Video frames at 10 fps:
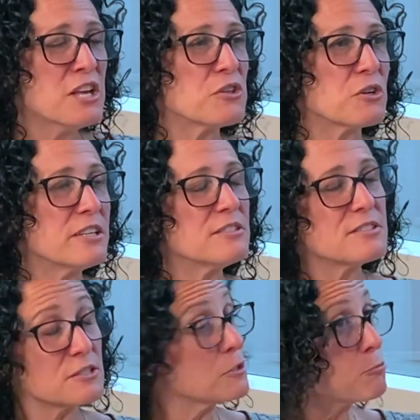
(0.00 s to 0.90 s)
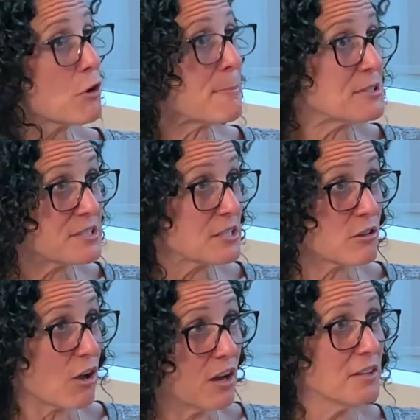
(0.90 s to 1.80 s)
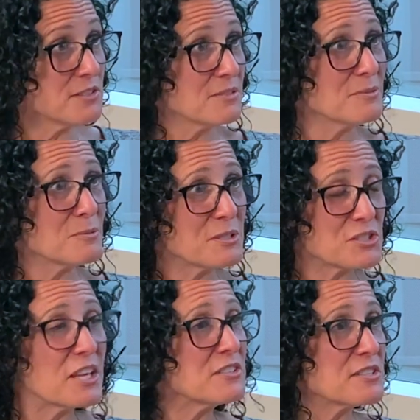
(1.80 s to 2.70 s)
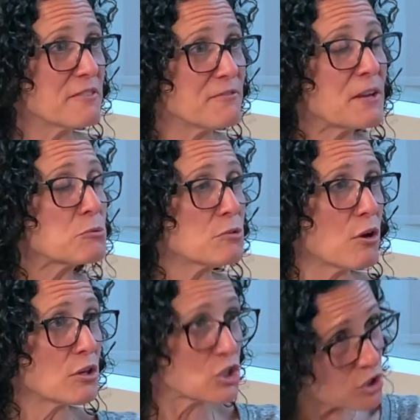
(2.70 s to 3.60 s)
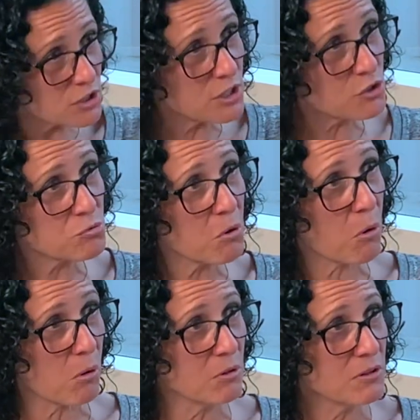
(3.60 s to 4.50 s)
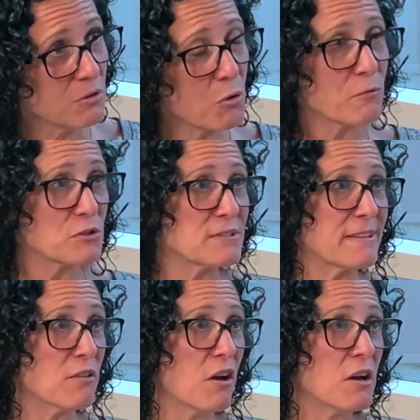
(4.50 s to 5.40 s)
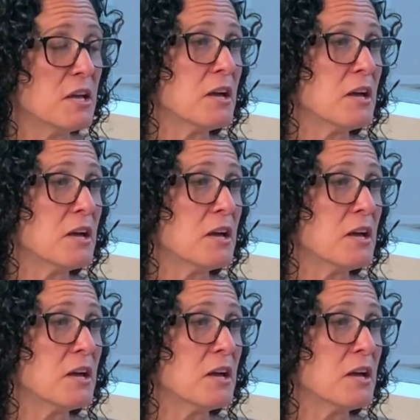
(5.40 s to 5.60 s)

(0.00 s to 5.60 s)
there is the supremacy clause, which says that federal law should control over state law.